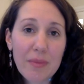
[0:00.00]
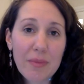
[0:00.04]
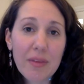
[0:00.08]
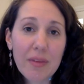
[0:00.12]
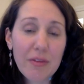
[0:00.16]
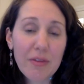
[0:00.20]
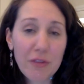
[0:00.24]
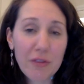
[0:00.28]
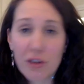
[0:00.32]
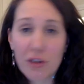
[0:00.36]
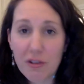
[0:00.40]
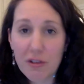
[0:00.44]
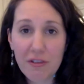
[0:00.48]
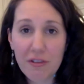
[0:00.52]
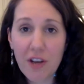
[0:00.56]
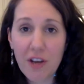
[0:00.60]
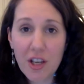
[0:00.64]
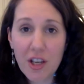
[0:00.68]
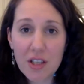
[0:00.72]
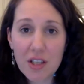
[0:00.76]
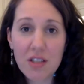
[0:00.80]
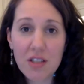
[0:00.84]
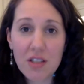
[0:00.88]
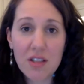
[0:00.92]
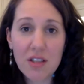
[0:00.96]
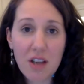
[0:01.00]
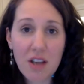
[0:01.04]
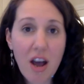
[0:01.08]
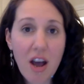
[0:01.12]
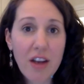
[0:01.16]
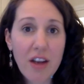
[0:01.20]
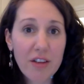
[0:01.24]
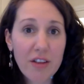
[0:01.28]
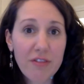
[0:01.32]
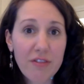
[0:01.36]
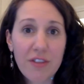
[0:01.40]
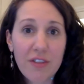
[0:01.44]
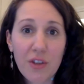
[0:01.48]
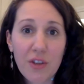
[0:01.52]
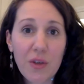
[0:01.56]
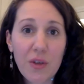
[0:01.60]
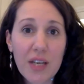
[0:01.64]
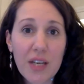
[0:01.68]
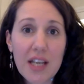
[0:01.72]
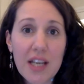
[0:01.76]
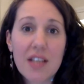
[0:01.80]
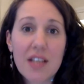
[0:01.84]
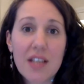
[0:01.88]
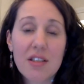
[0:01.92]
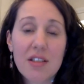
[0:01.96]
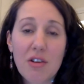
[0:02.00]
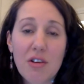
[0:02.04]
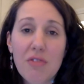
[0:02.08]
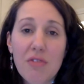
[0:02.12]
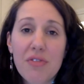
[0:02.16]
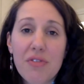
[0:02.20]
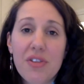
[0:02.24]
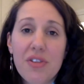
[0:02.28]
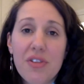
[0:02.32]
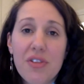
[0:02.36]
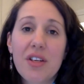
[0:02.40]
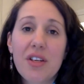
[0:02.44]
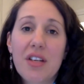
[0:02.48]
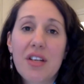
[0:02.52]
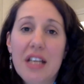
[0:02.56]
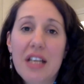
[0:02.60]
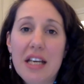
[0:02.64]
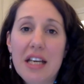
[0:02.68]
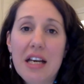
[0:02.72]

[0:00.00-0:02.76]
for the first kind of few years of the